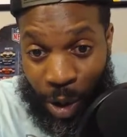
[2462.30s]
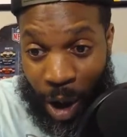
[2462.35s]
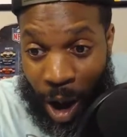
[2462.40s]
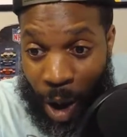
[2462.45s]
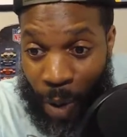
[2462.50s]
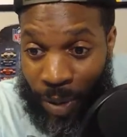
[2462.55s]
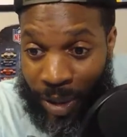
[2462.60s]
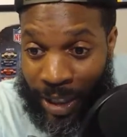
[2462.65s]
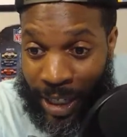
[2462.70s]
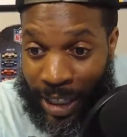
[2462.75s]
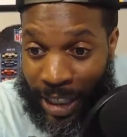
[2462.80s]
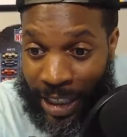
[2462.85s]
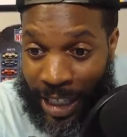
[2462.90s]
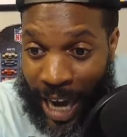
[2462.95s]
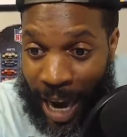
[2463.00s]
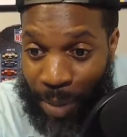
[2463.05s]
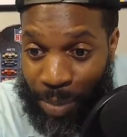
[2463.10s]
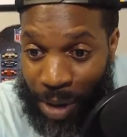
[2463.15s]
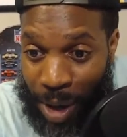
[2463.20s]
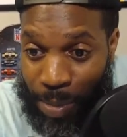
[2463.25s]
You're always in the
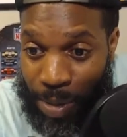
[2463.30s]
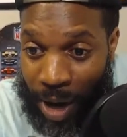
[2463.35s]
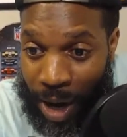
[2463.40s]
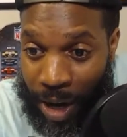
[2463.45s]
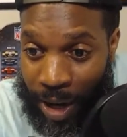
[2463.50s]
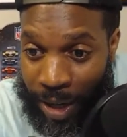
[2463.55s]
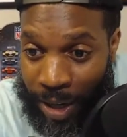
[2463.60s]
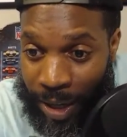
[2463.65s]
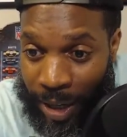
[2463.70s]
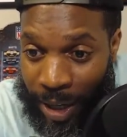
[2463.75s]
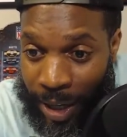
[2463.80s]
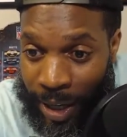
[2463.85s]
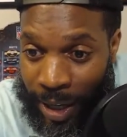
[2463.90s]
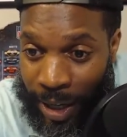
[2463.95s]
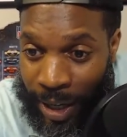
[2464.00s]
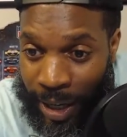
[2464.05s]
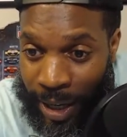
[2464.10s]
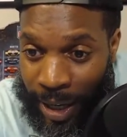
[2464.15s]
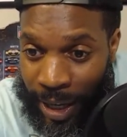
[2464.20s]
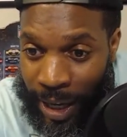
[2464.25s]
chat, bro.
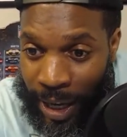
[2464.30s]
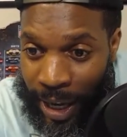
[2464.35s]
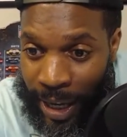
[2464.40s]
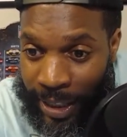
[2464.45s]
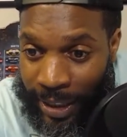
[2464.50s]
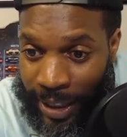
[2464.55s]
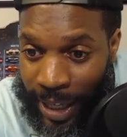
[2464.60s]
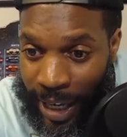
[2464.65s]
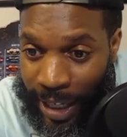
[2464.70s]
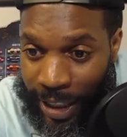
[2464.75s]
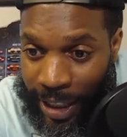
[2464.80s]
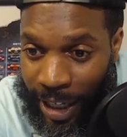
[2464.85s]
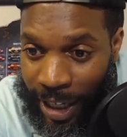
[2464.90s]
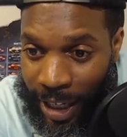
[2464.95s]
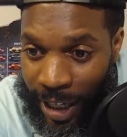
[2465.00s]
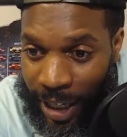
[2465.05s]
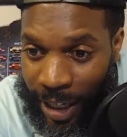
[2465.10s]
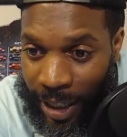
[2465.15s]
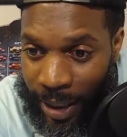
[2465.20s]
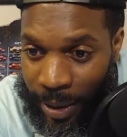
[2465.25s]
He
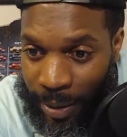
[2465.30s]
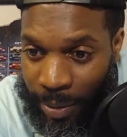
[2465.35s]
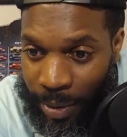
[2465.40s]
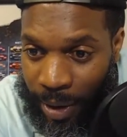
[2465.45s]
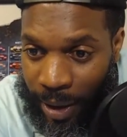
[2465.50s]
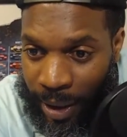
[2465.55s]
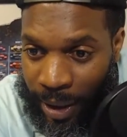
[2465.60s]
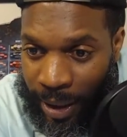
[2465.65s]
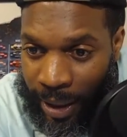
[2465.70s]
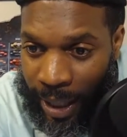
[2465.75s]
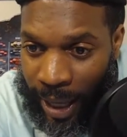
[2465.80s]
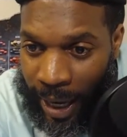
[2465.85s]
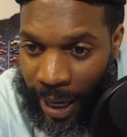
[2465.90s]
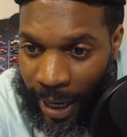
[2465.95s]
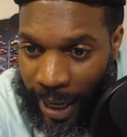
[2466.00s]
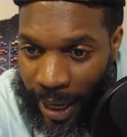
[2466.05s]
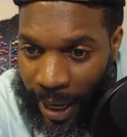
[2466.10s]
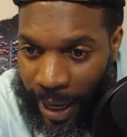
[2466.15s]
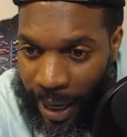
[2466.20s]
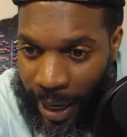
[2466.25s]
said,
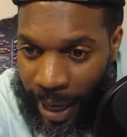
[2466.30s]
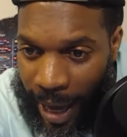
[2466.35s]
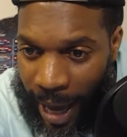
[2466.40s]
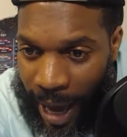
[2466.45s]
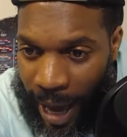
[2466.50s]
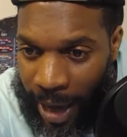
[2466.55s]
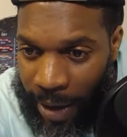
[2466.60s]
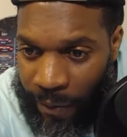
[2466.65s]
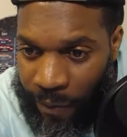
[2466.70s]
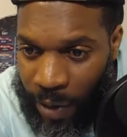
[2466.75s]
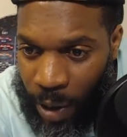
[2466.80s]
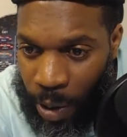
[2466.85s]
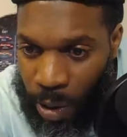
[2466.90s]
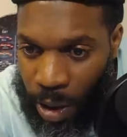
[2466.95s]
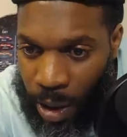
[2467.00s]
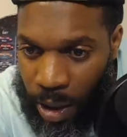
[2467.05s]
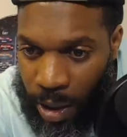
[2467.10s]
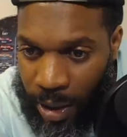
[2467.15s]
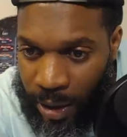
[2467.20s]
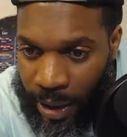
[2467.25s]
think a few
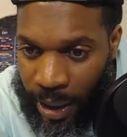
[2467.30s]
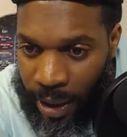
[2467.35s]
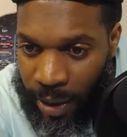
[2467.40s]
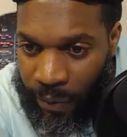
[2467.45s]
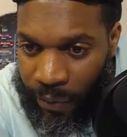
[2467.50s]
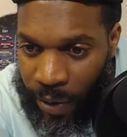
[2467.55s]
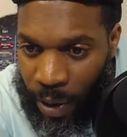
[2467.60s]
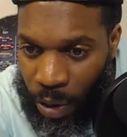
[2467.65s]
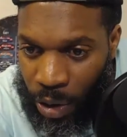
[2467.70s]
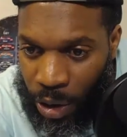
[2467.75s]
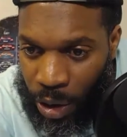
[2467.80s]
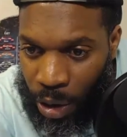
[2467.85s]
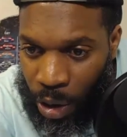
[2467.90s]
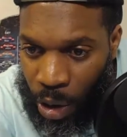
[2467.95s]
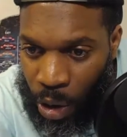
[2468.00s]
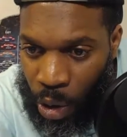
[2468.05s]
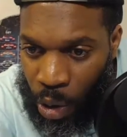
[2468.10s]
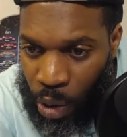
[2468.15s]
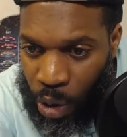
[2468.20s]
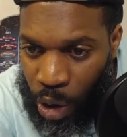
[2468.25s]
years in the future,
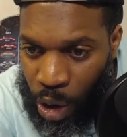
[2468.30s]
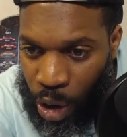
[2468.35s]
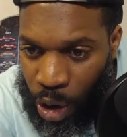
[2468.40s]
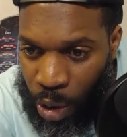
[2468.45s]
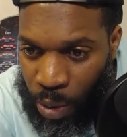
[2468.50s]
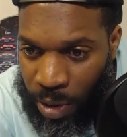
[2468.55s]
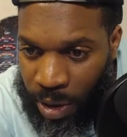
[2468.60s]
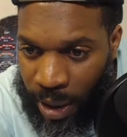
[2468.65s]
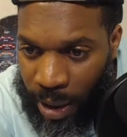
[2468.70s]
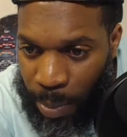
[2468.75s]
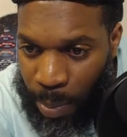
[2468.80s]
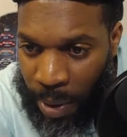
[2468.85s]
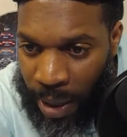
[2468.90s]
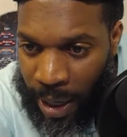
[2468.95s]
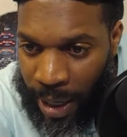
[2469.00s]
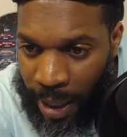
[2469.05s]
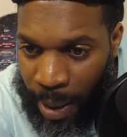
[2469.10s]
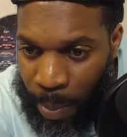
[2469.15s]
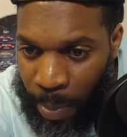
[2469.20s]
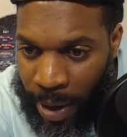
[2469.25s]
who do you see
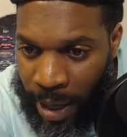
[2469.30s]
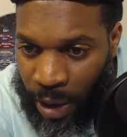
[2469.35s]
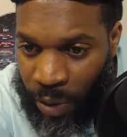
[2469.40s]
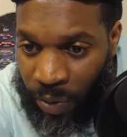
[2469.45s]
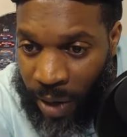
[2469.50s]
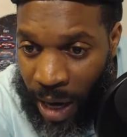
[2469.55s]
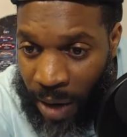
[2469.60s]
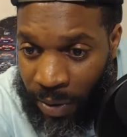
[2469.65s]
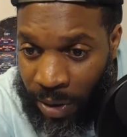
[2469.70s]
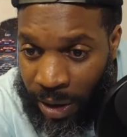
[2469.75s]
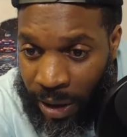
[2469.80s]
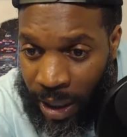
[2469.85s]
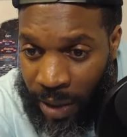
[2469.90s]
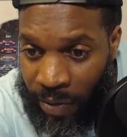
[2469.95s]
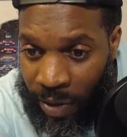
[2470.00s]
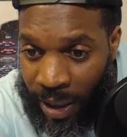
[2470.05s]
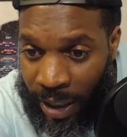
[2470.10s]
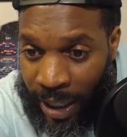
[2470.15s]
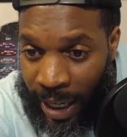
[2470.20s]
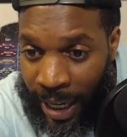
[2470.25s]
being the best wide
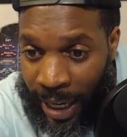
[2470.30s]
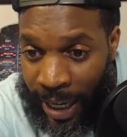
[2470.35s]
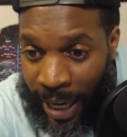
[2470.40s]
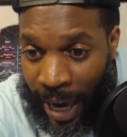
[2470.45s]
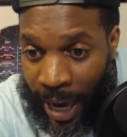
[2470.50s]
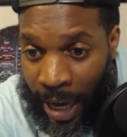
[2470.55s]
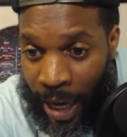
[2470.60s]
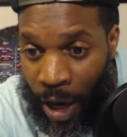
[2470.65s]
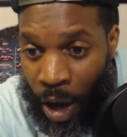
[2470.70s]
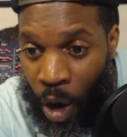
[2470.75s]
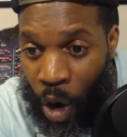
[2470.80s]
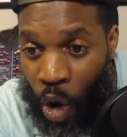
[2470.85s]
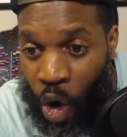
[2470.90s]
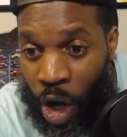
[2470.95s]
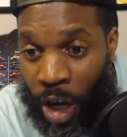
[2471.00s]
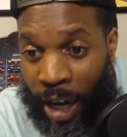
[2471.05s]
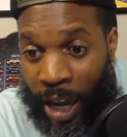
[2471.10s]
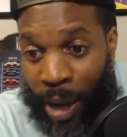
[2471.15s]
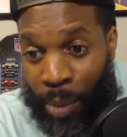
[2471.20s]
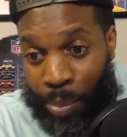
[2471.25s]
receiver, DK
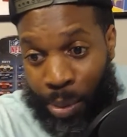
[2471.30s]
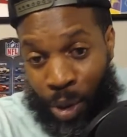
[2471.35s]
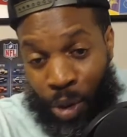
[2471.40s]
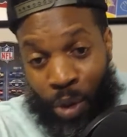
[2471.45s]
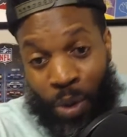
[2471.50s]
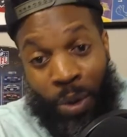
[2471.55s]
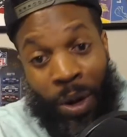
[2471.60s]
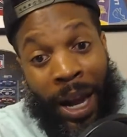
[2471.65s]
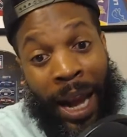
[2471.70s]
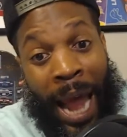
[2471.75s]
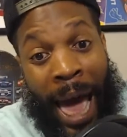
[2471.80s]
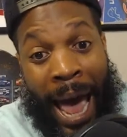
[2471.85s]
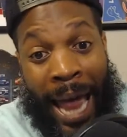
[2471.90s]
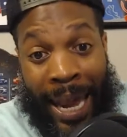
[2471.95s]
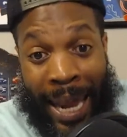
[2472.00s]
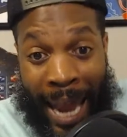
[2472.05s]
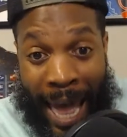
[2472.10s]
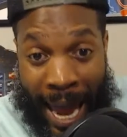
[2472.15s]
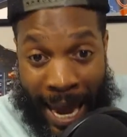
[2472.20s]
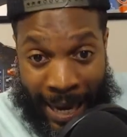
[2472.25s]
or Claypool? I
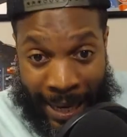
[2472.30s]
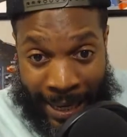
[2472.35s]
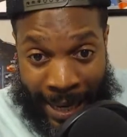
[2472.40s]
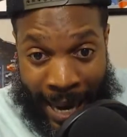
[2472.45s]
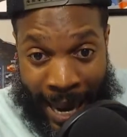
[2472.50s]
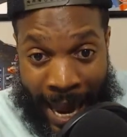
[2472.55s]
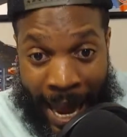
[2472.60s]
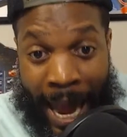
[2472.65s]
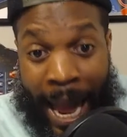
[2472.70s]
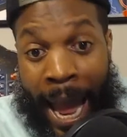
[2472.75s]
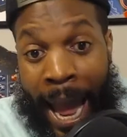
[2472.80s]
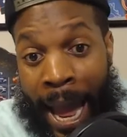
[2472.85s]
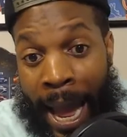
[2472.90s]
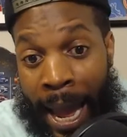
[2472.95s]
like that.